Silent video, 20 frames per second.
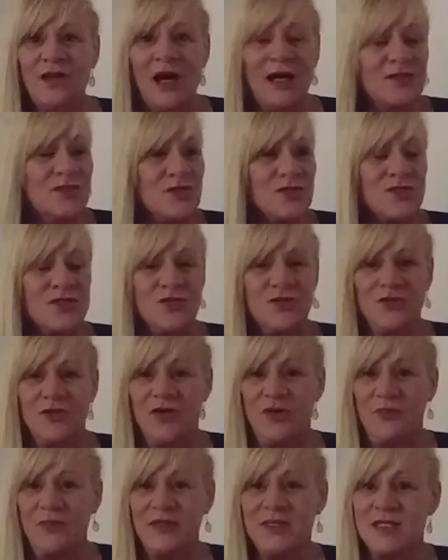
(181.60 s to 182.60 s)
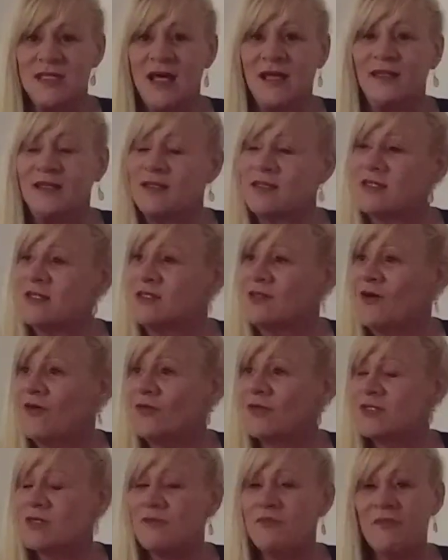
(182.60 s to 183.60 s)
I just stood up and said, it's
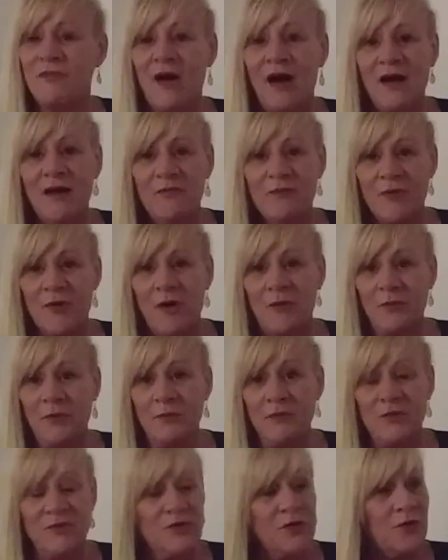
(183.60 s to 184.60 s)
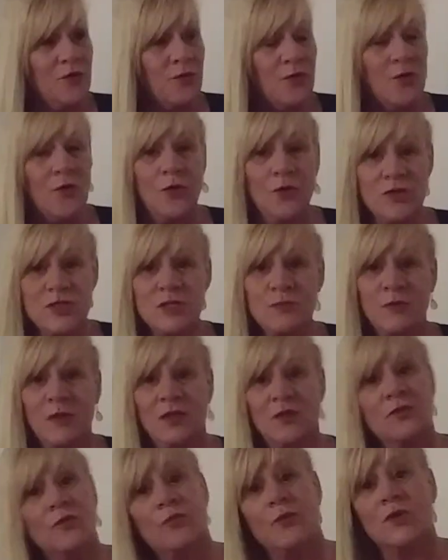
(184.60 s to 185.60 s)
not my problem if your
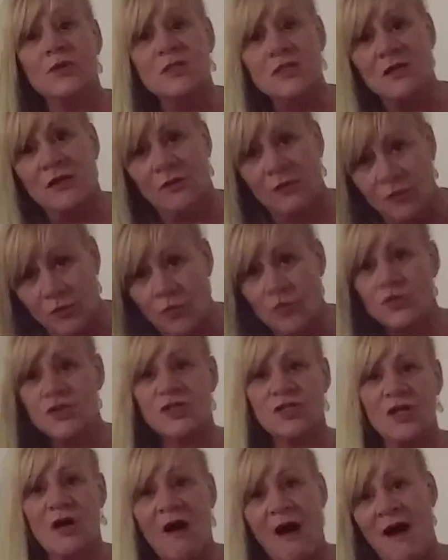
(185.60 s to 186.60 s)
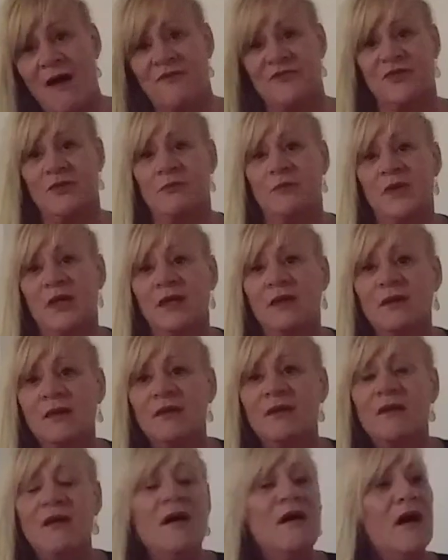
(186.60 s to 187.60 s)
husband wants to lust after me.
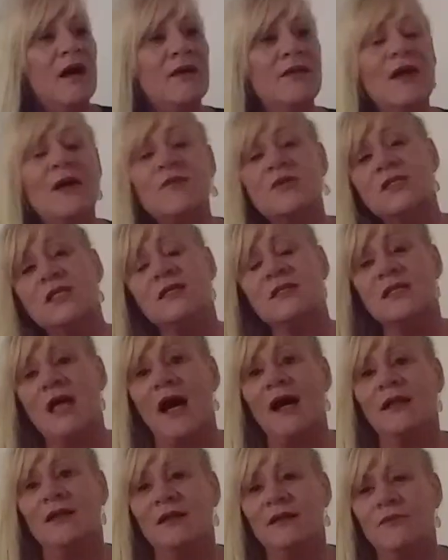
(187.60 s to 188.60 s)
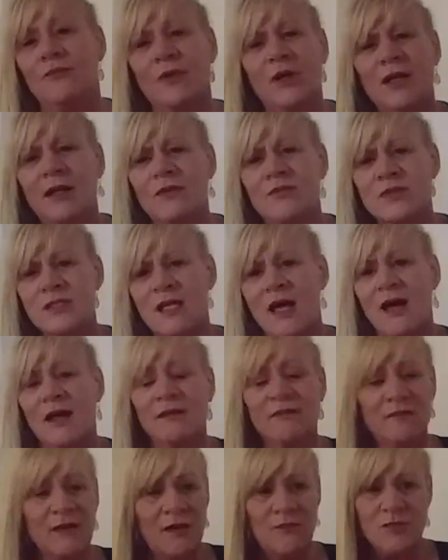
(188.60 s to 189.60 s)
And that was exactly where it was at.
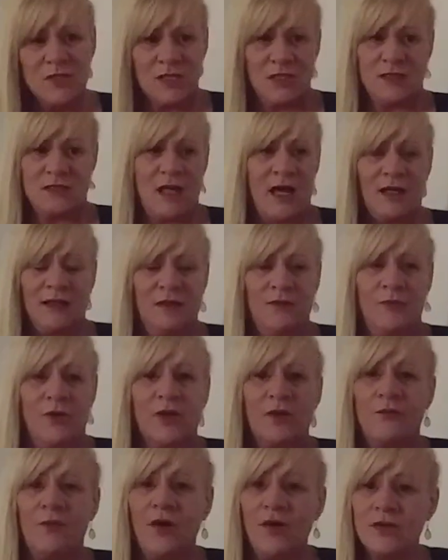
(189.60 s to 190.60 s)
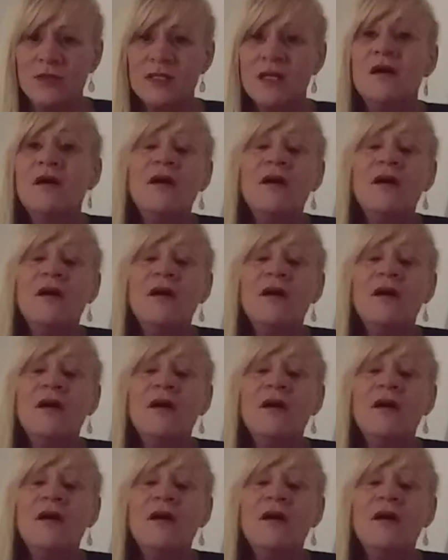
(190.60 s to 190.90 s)
That was exactly what it was.